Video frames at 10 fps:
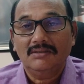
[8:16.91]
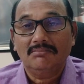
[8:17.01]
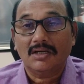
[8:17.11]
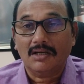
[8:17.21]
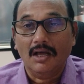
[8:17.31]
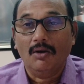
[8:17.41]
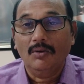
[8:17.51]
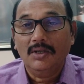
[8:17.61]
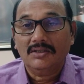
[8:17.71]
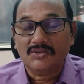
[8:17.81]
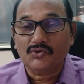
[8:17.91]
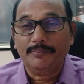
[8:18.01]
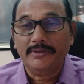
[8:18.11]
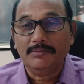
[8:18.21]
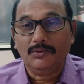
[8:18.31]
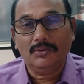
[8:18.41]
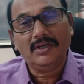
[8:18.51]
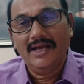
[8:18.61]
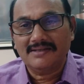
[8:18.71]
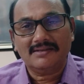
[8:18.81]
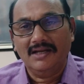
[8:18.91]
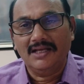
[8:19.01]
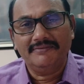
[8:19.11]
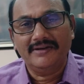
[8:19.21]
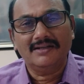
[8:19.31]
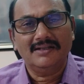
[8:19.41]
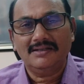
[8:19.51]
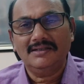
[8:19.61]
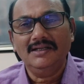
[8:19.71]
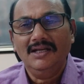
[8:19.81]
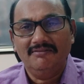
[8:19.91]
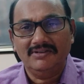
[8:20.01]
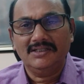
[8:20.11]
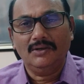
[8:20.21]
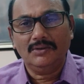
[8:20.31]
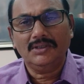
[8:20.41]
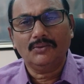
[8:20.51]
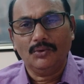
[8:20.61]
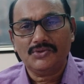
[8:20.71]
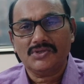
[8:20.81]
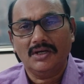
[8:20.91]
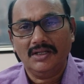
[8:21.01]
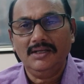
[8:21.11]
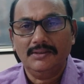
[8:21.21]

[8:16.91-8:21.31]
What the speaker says: But now the Supreme Court has clarified that without a court's order,